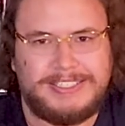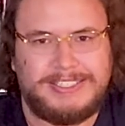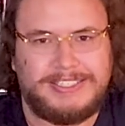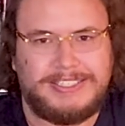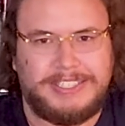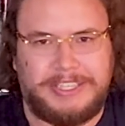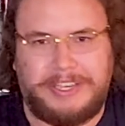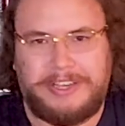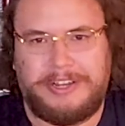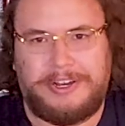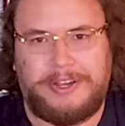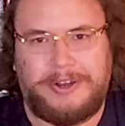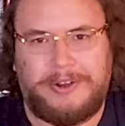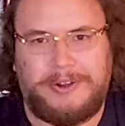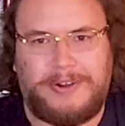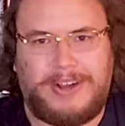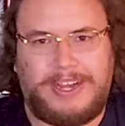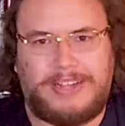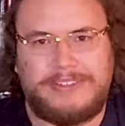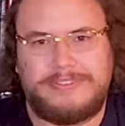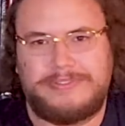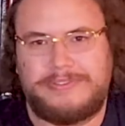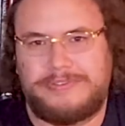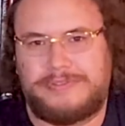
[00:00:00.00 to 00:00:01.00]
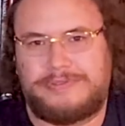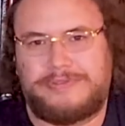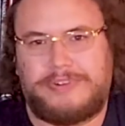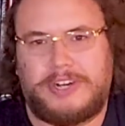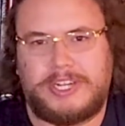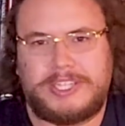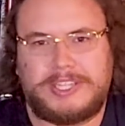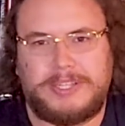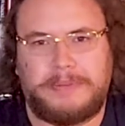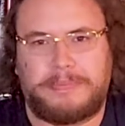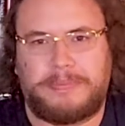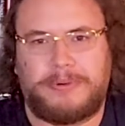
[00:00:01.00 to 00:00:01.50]
You know, I'd
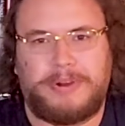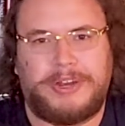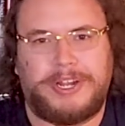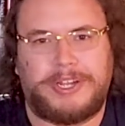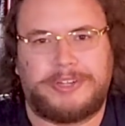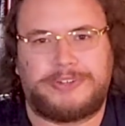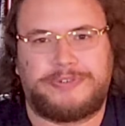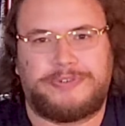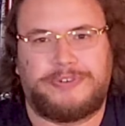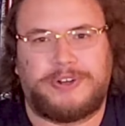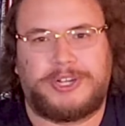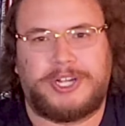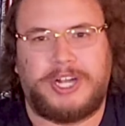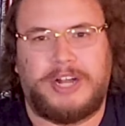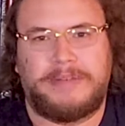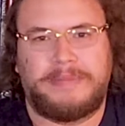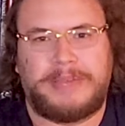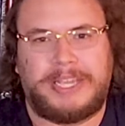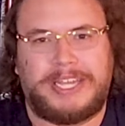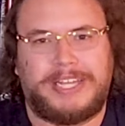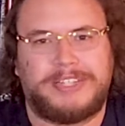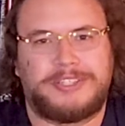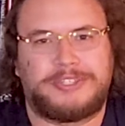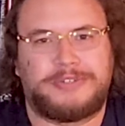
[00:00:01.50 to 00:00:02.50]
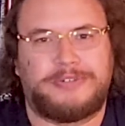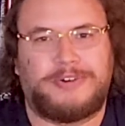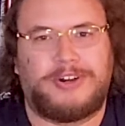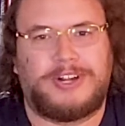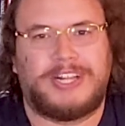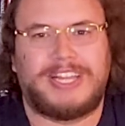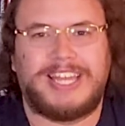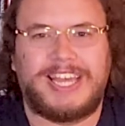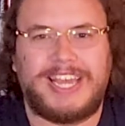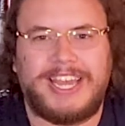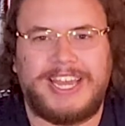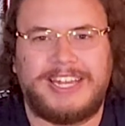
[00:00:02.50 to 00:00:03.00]
fuck the British for coming into
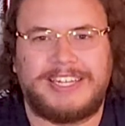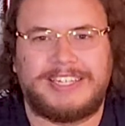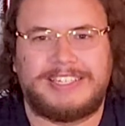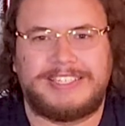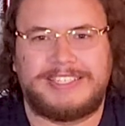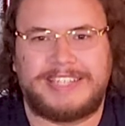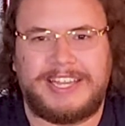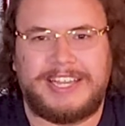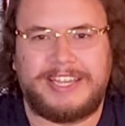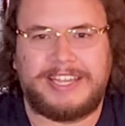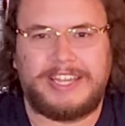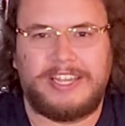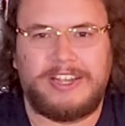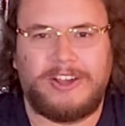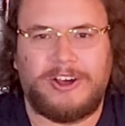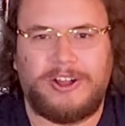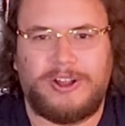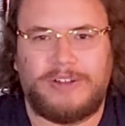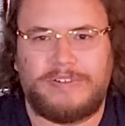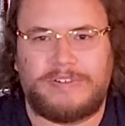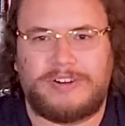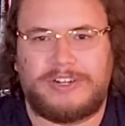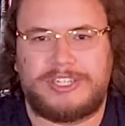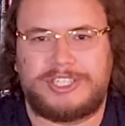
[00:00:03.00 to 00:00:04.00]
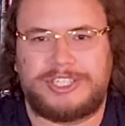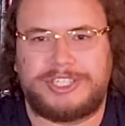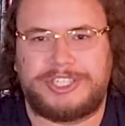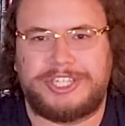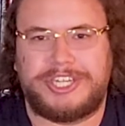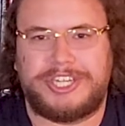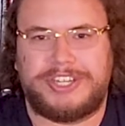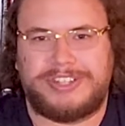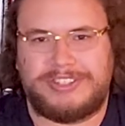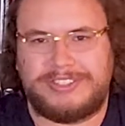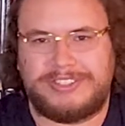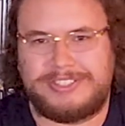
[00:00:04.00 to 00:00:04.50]
our land and taking all of our
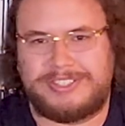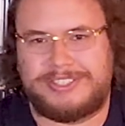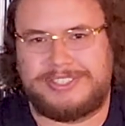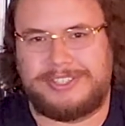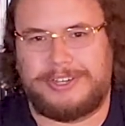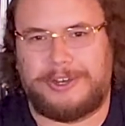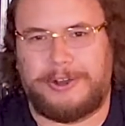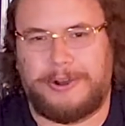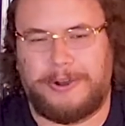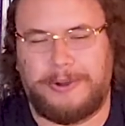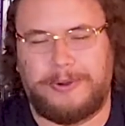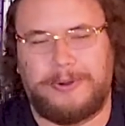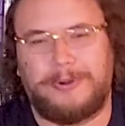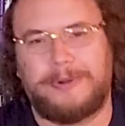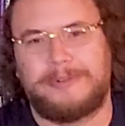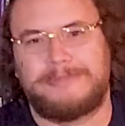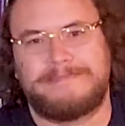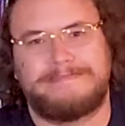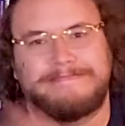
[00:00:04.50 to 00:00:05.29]
shit, so...